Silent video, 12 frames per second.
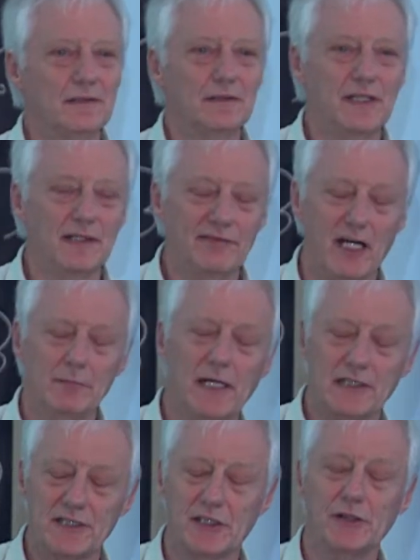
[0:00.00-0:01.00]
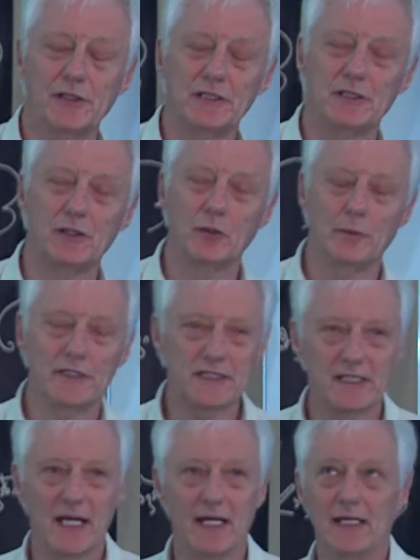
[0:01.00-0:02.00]
the Environmental Security School would
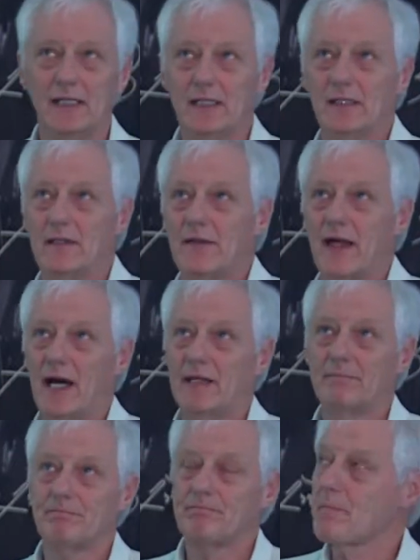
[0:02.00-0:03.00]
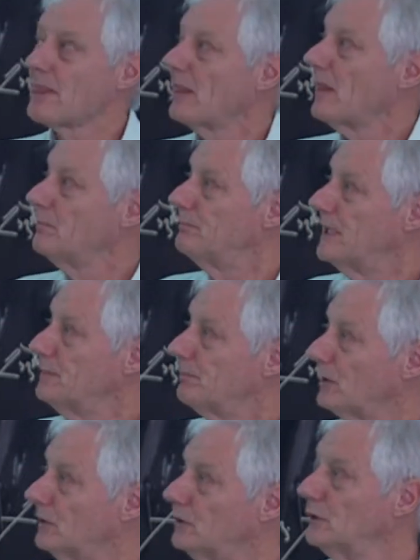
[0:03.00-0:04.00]
say that
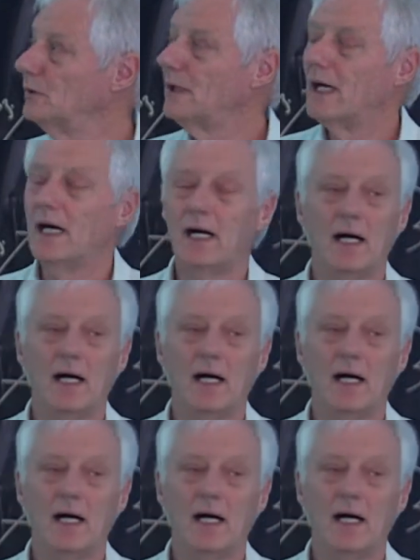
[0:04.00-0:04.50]
people who